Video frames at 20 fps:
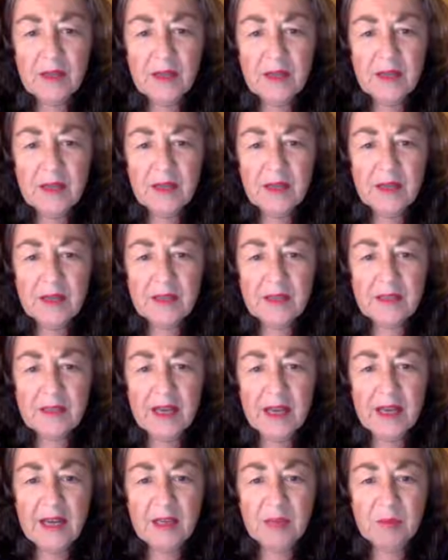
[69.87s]
And
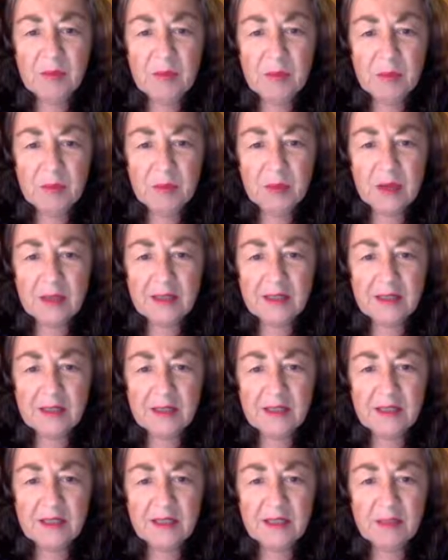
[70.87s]
I had been
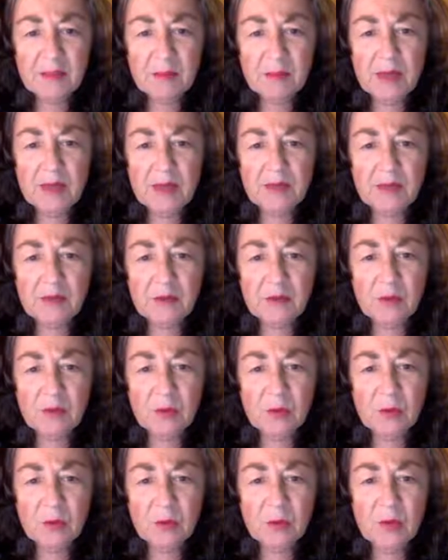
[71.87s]
processing in my
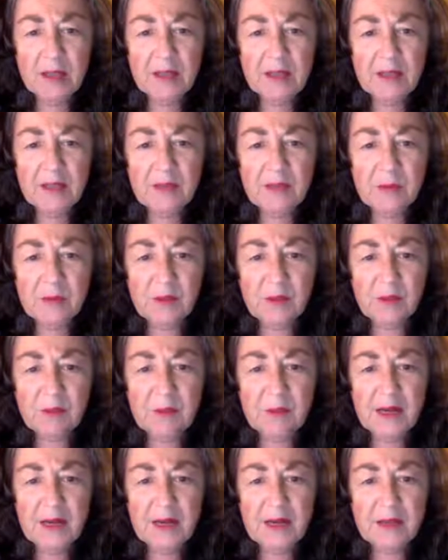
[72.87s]
normal way with
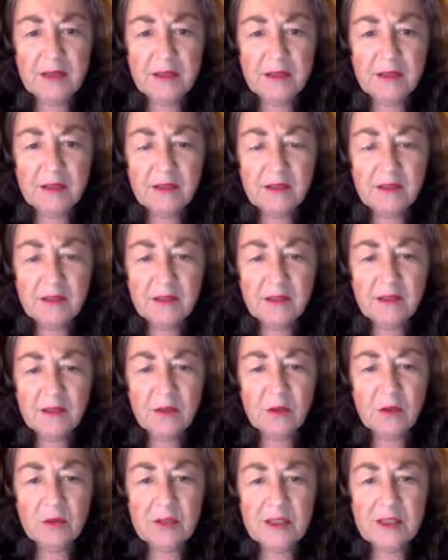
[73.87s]
my
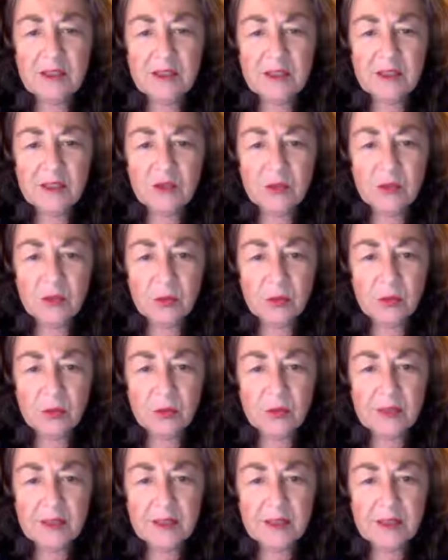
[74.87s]
holistic
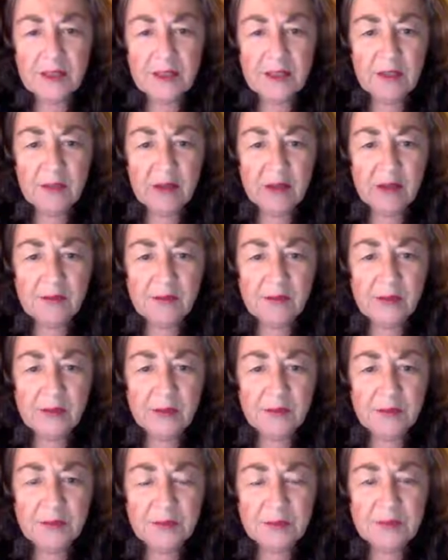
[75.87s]
tools that I offer.